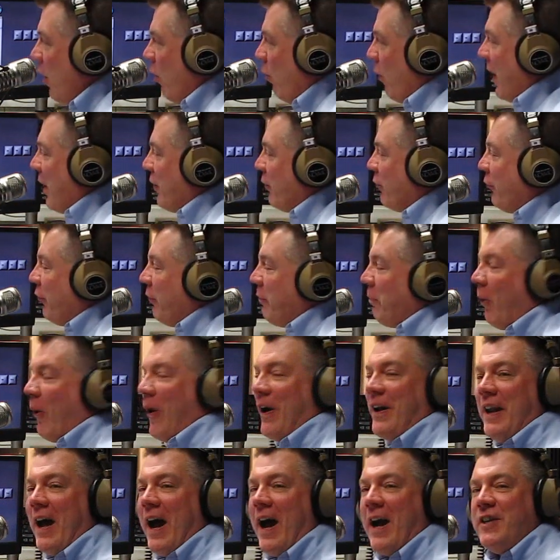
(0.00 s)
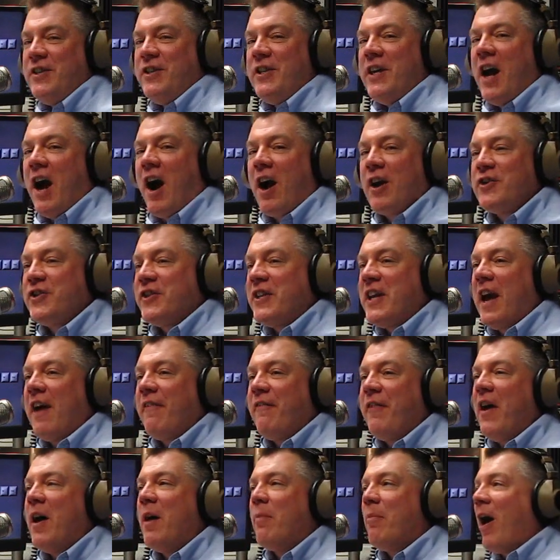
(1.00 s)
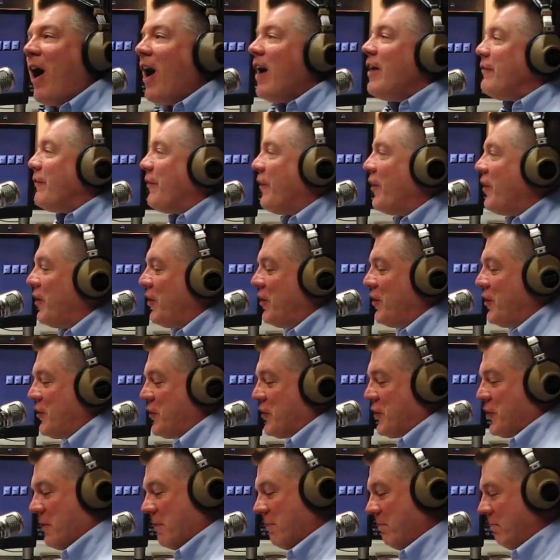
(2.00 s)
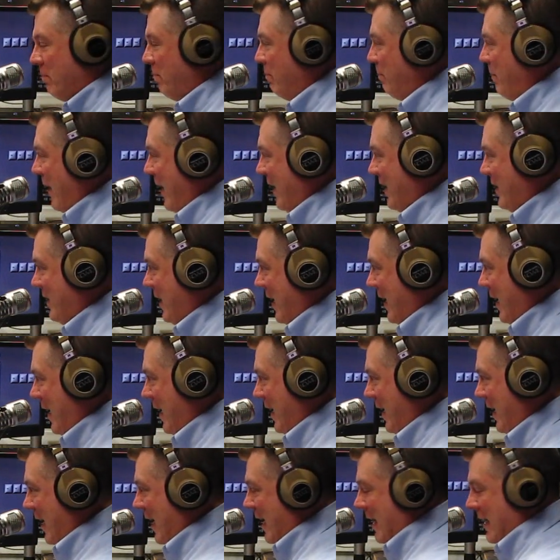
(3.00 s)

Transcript: 102.9 FM, Hartford's Big D.